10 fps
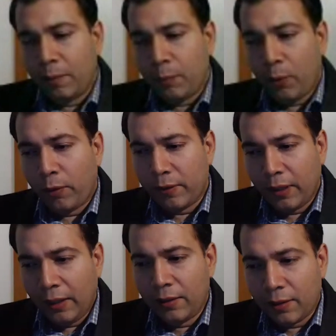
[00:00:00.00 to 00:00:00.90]
important
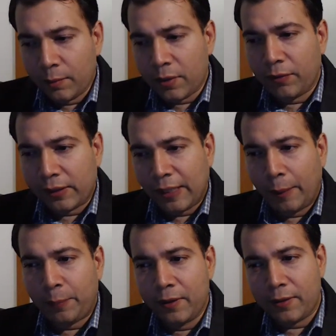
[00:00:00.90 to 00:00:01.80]
thing in terms of
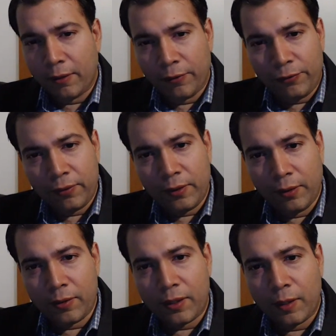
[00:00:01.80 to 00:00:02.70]
acceptance of
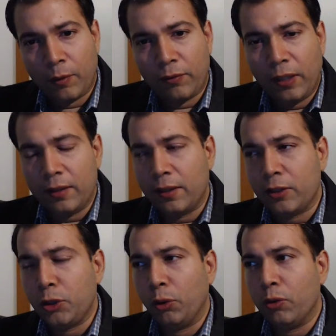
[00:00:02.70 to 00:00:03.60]
some of these
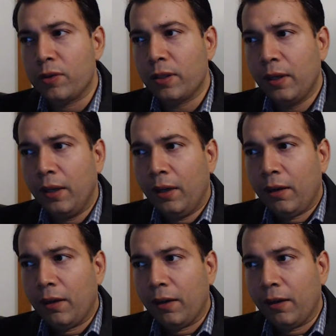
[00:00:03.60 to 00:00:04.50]
issues,
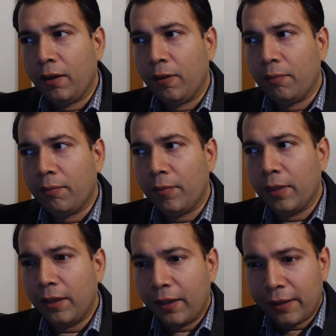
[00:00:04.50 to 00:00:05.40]
and
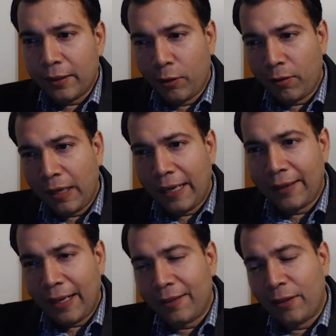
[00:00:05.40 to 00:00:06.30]

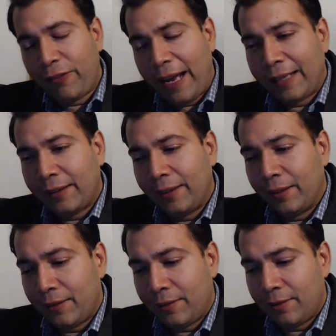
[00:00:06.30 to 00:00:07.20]
the fact
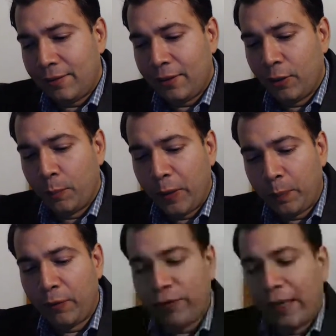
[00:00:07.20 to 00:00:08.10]
that
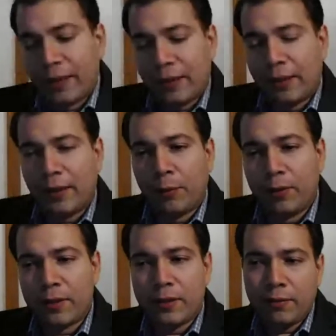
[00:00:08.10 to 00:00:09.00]
people felt that there
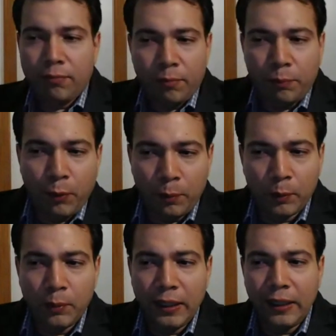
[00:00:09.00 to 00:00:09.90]
was
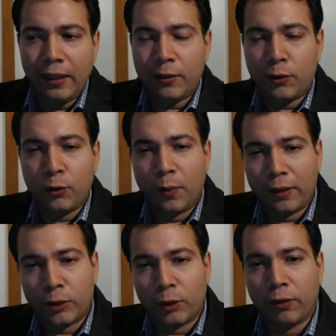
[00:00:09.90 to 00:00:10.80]
probably too
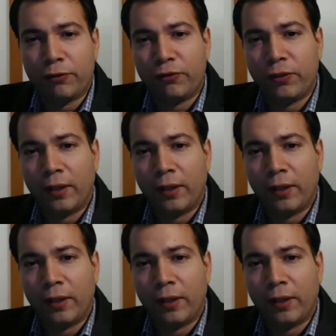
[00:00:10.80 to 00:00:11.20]
much of